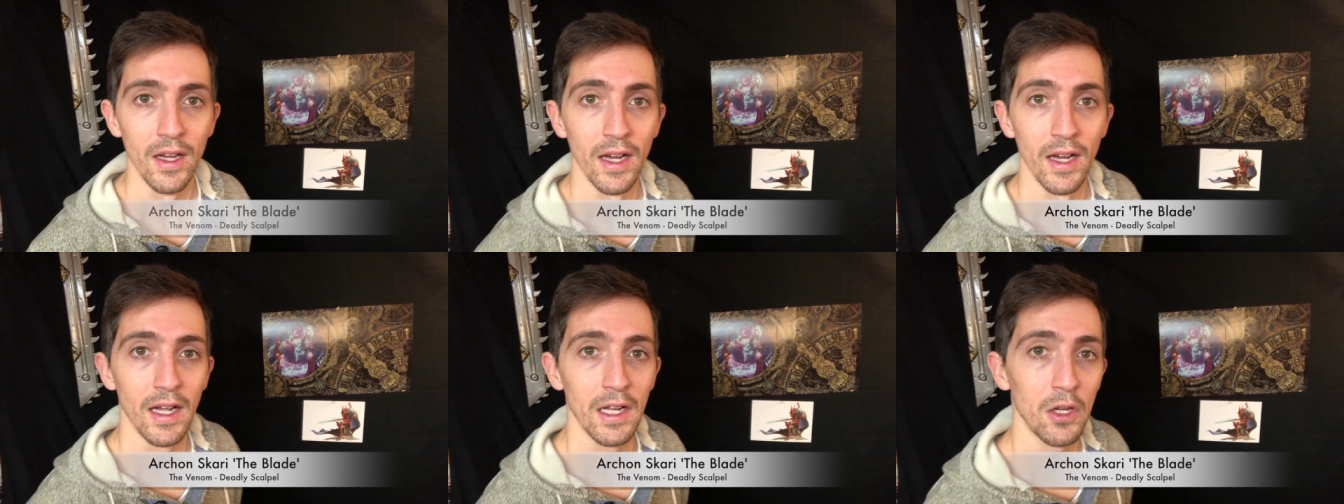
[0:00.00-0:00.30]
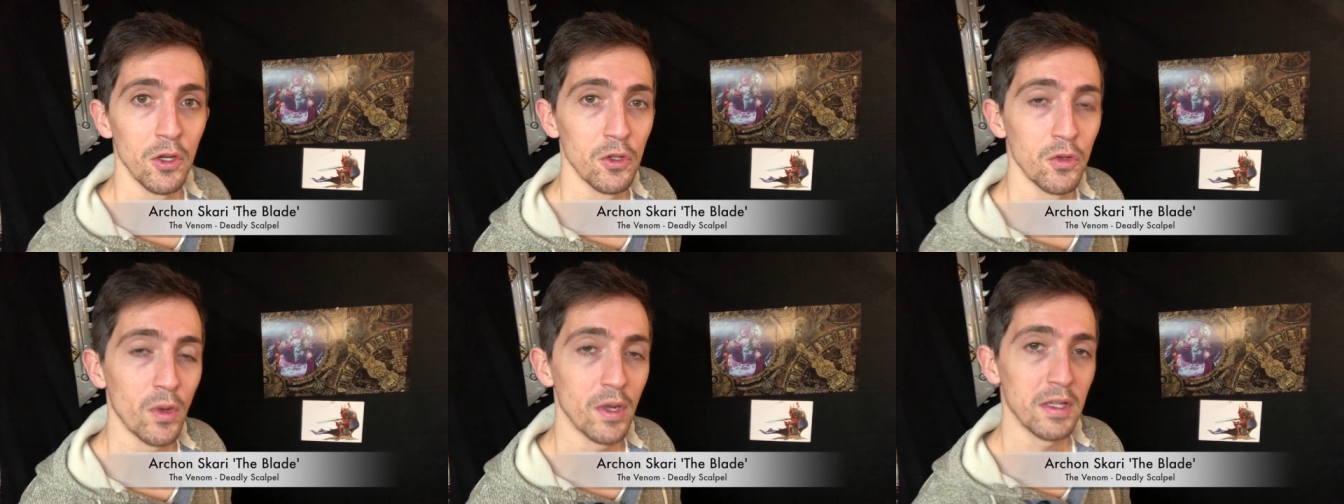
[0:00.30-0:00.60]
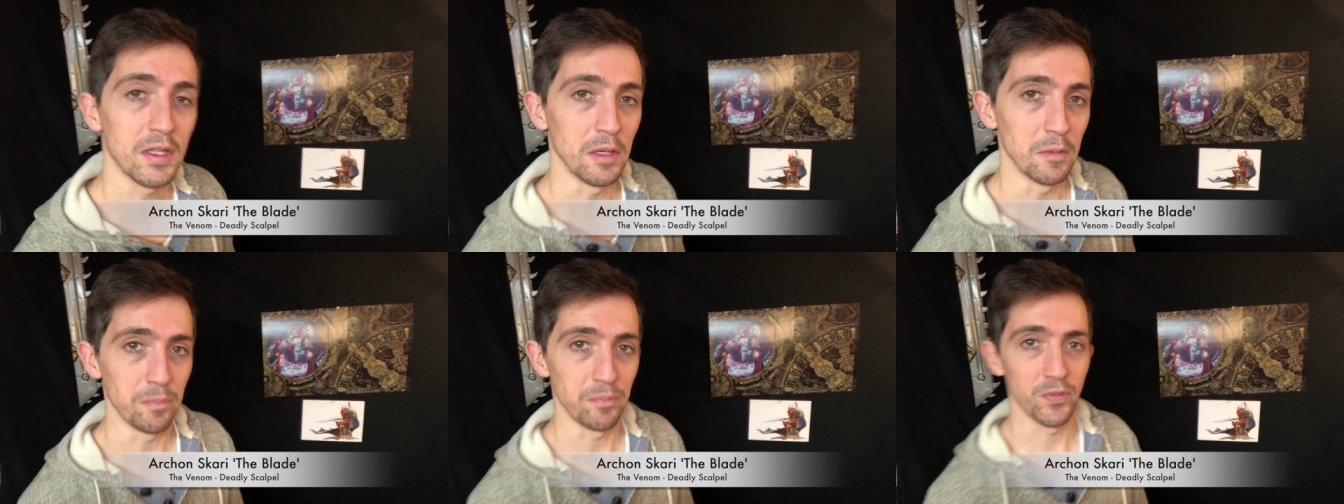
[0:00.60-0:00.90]
Hello and
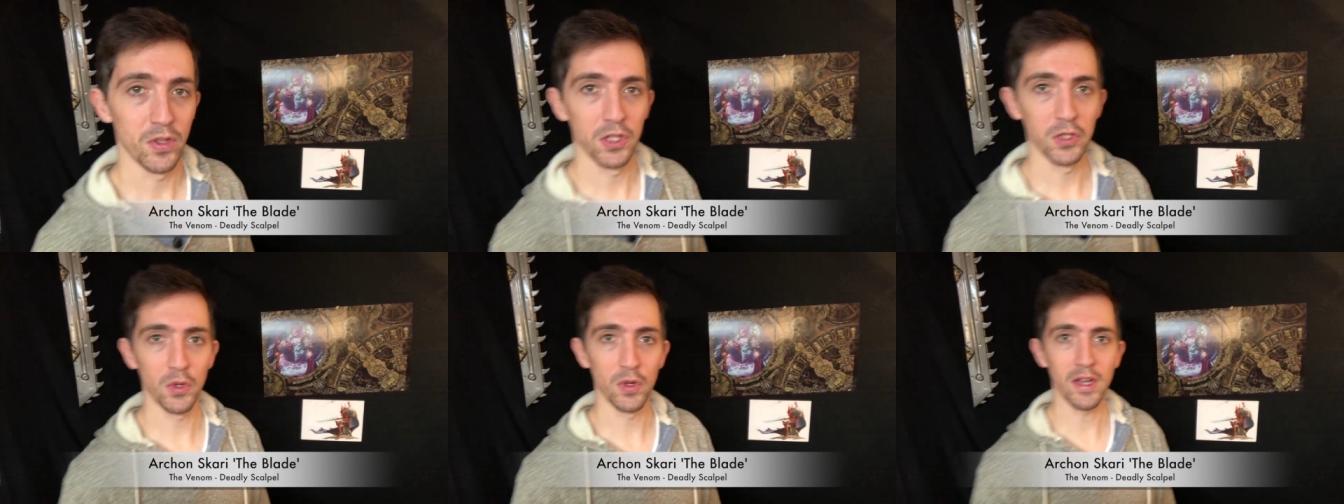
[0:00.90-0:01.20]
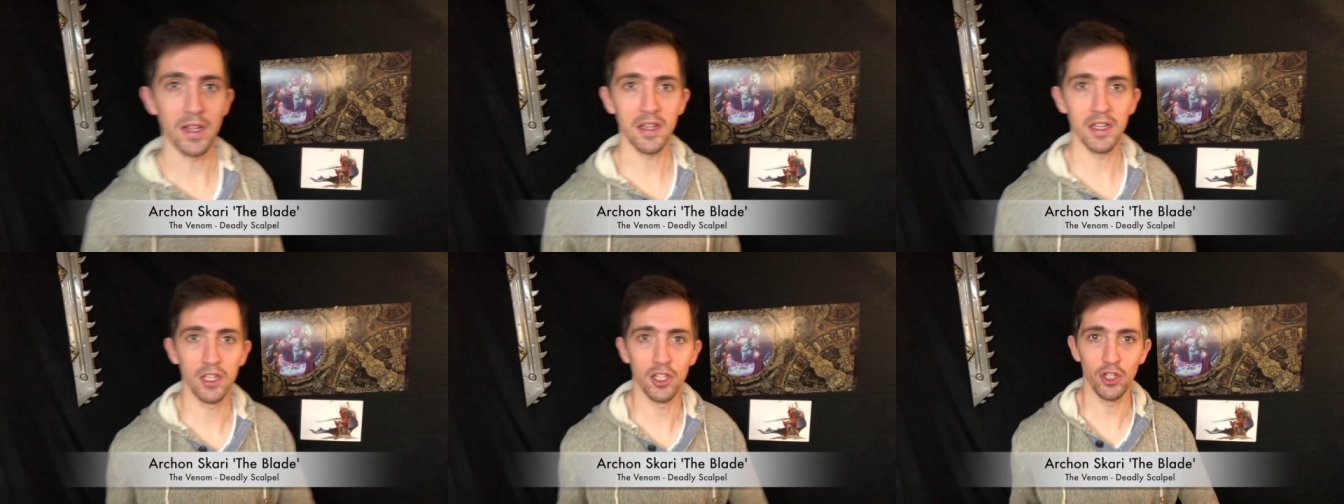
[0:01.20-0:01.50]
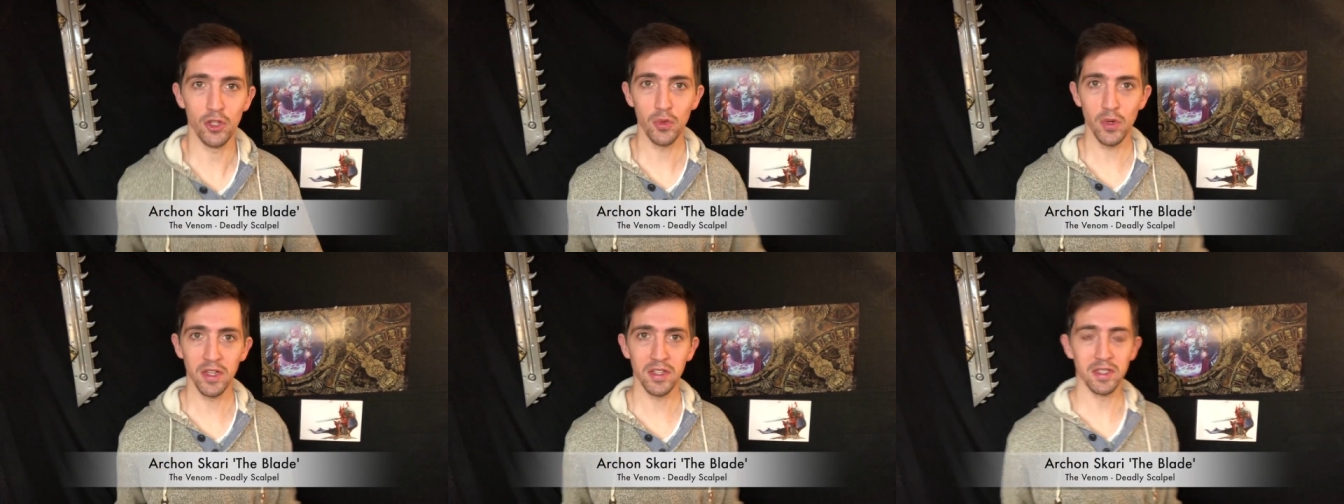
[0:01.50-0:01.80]
welcome to another
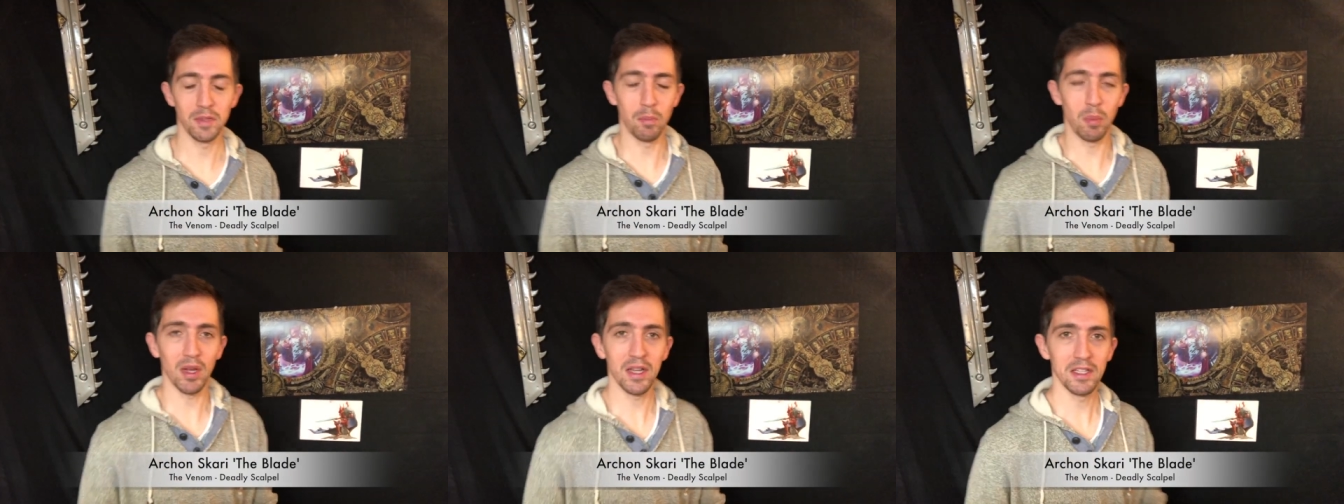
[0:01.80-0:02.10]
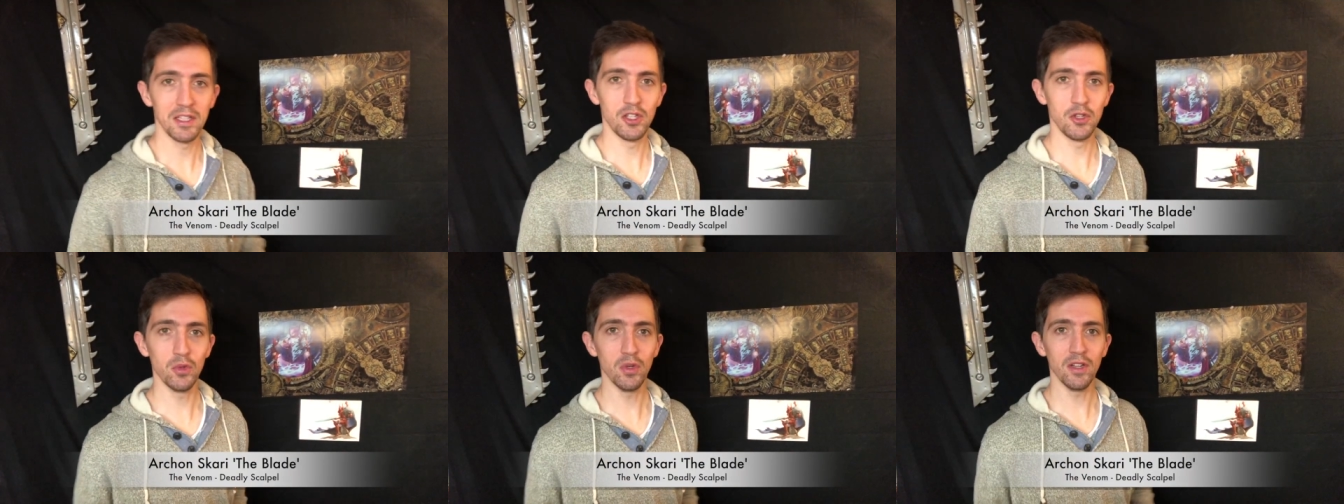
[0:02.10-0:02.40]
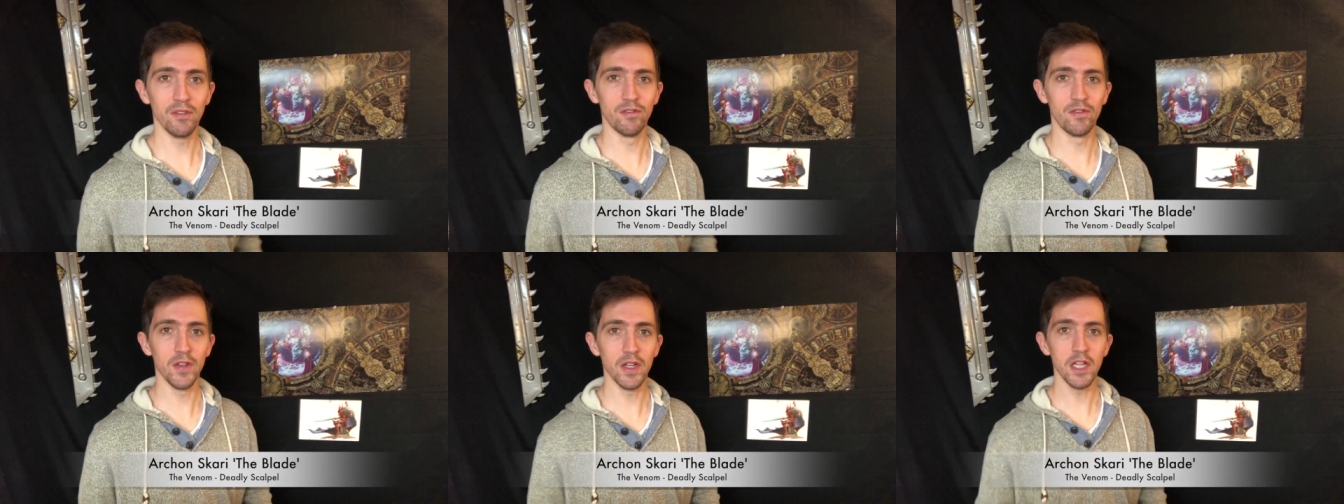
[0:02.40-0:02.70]
unit by
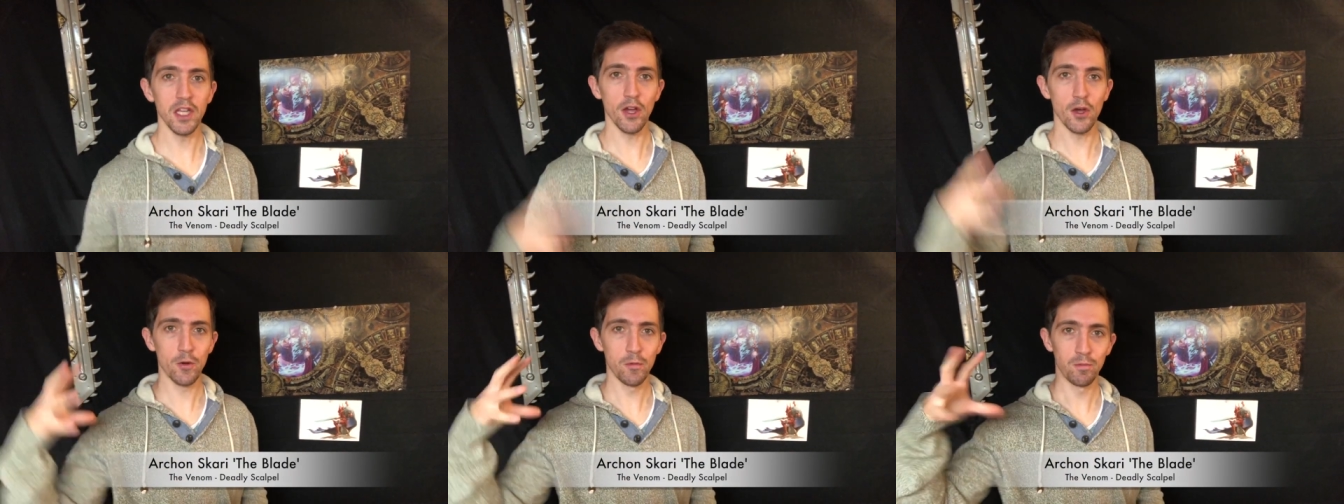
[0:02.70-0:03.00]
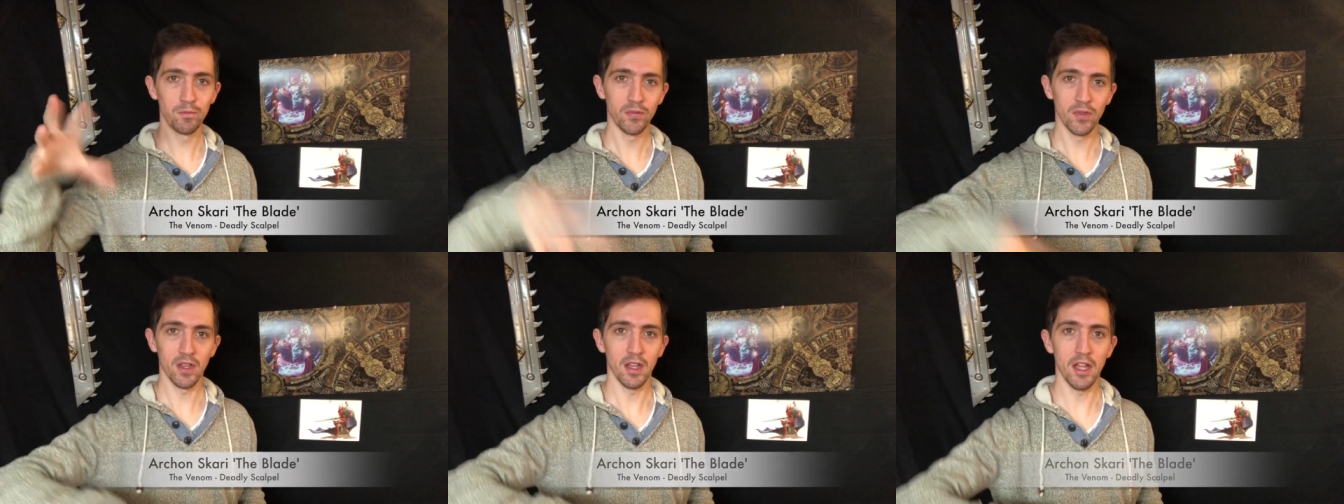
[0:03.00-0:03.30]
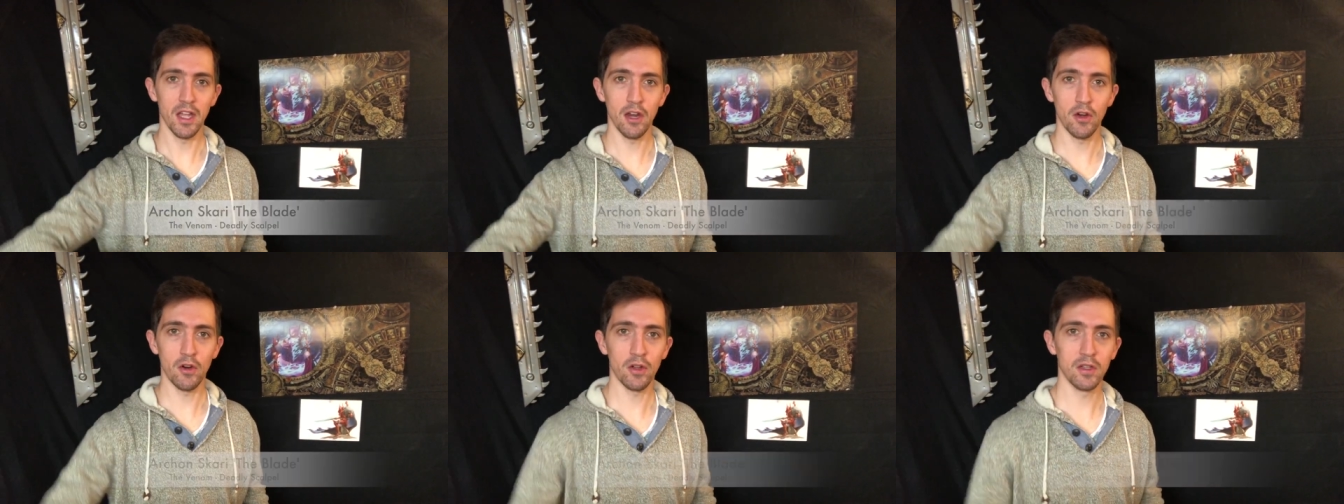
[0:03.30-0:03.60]
unit video
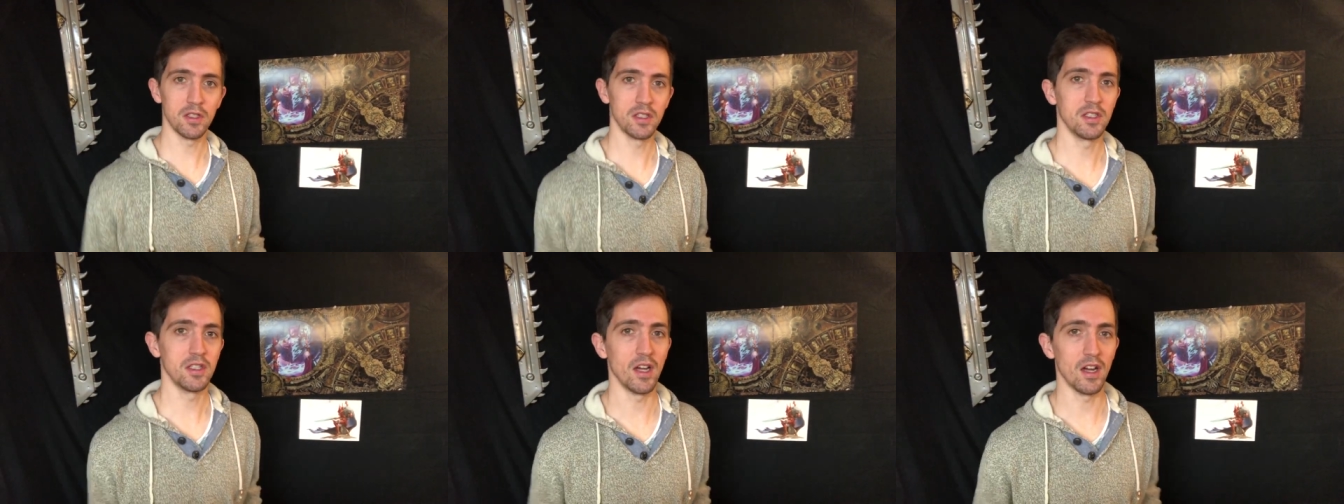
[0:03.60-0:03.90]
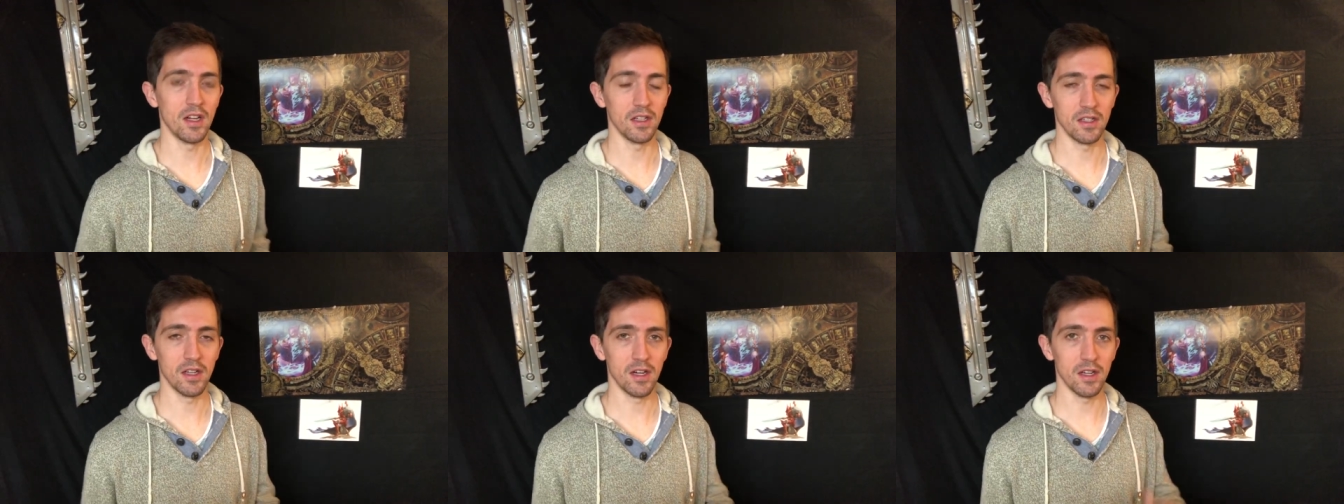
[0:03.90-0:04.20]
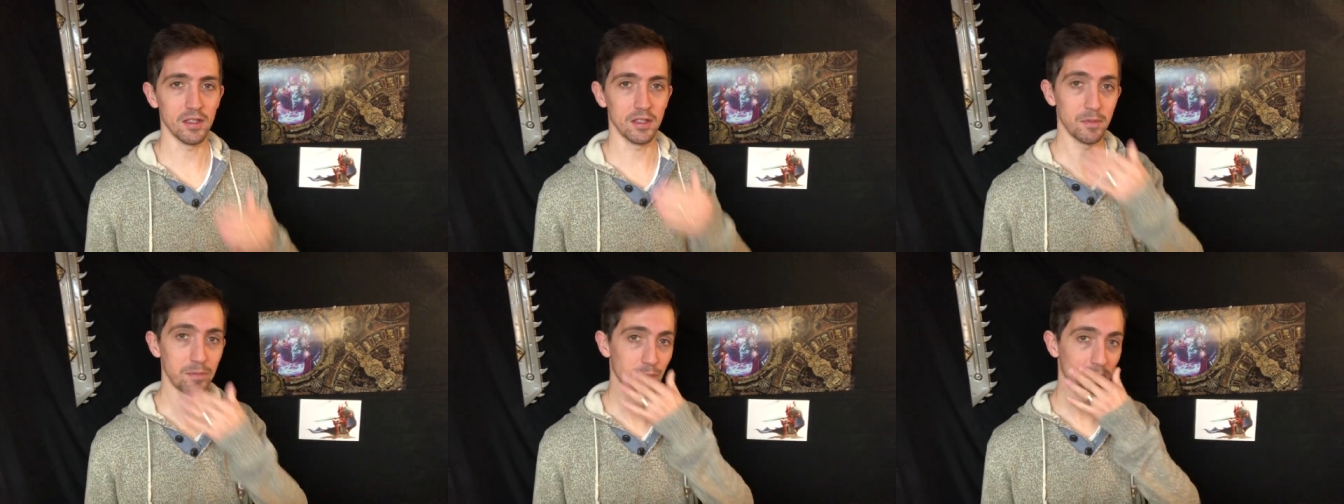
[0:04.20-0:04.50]
here on
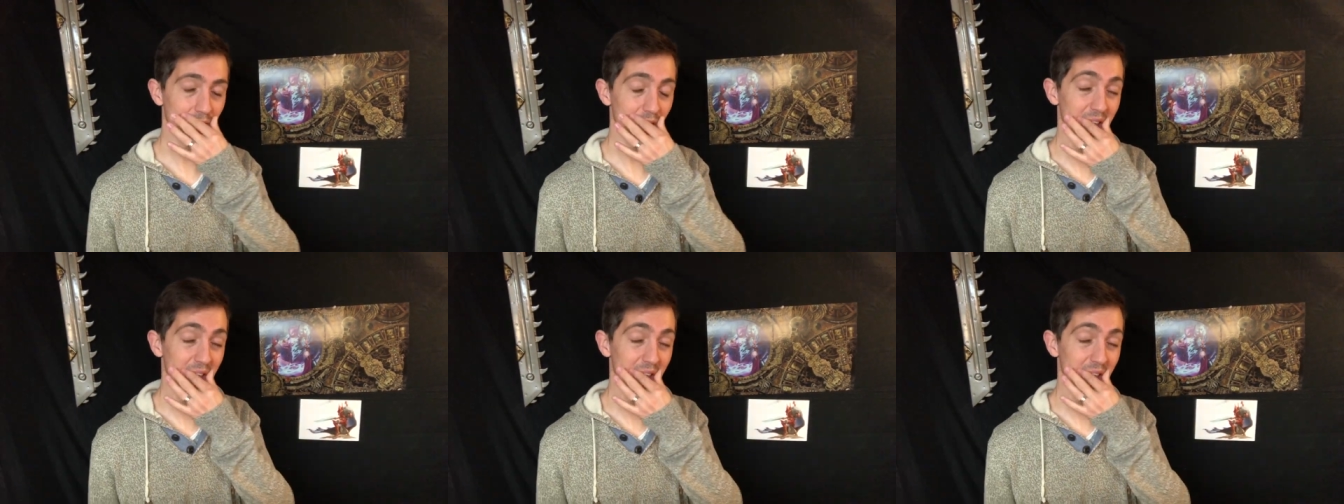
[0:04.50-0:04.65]
SkaredCast.